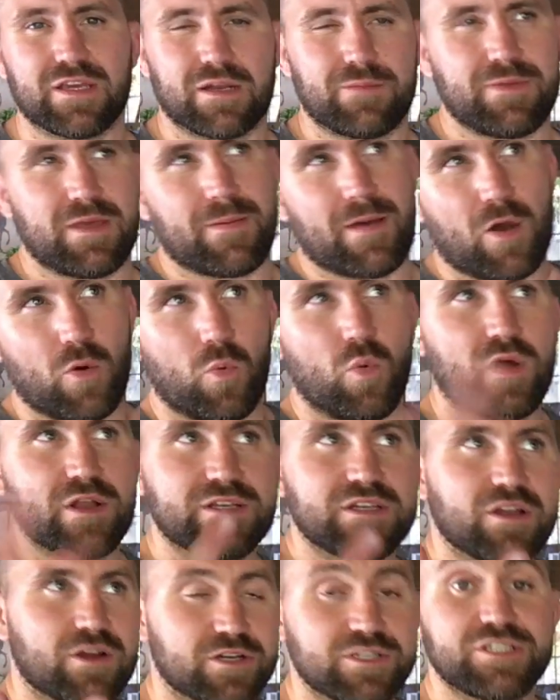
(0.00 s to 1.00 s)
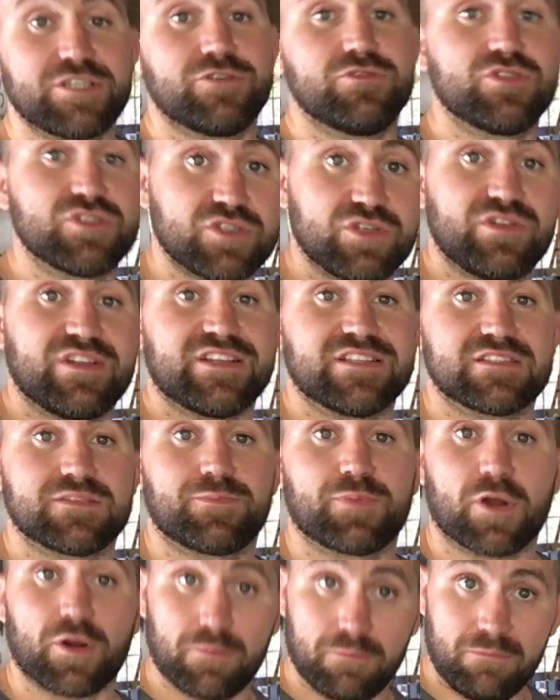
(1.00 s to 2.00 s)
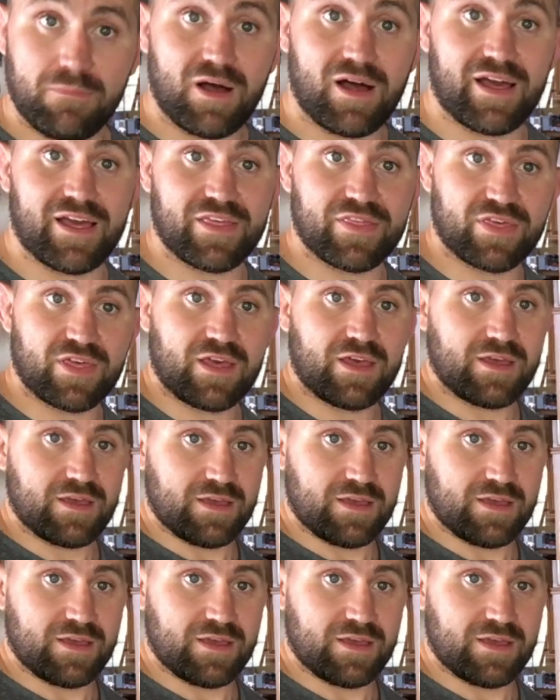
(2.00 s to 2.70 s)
going to be about 1 or 2 students per month